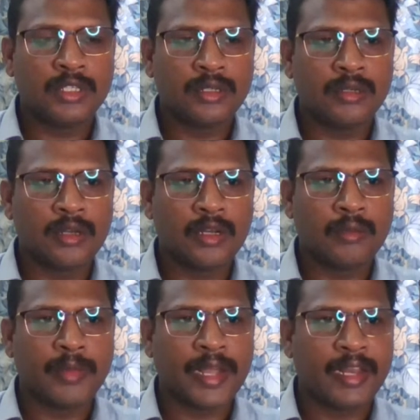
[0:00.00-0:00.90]

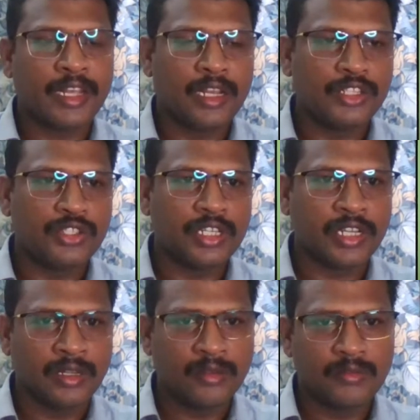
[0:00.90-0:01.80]
a mechanical
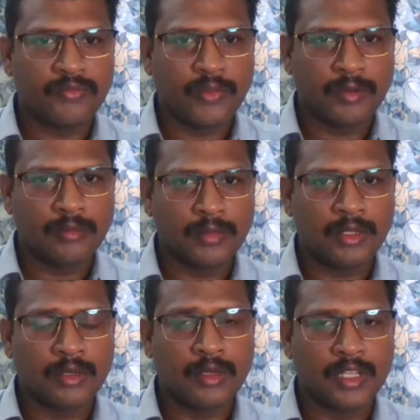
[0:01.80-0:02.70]
engineering from
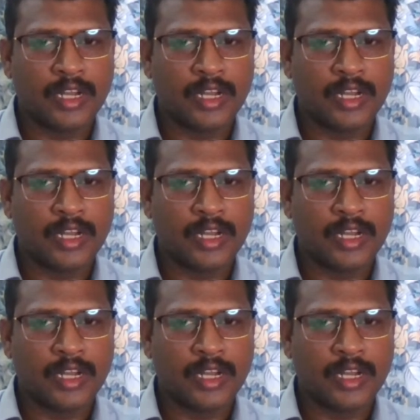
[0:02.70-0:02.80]
the